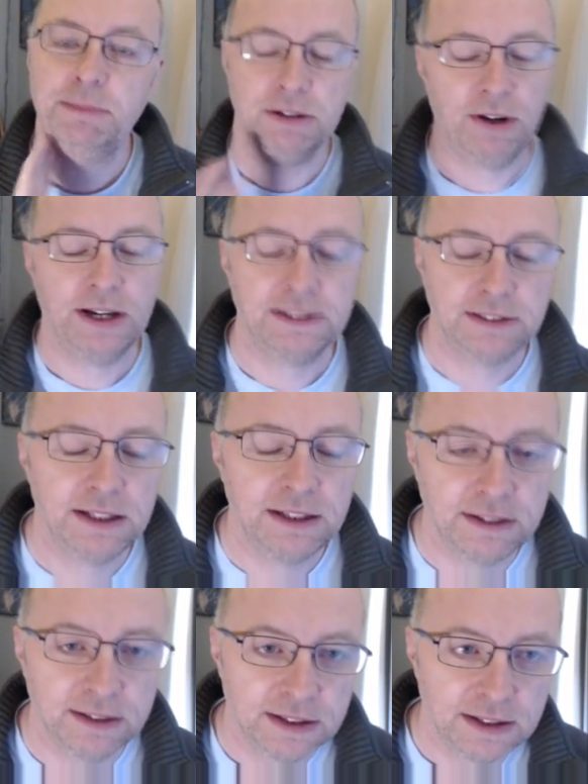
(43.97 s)
but not
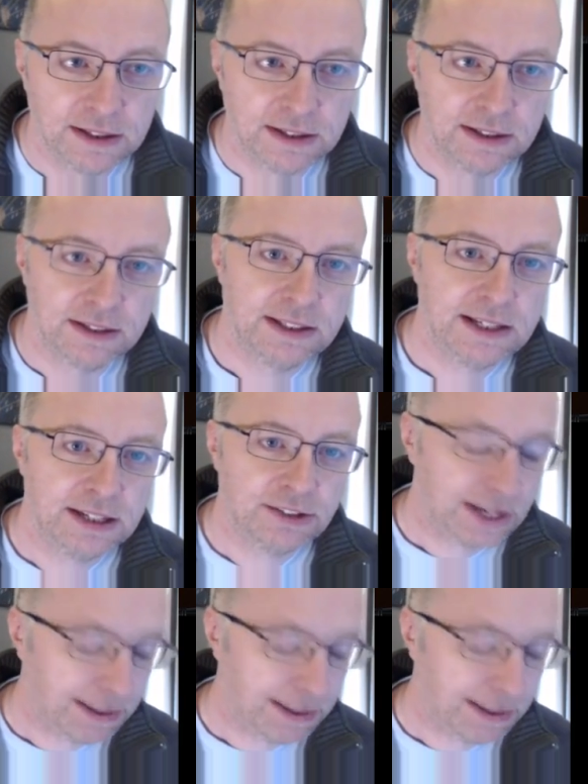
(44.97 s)
actually the end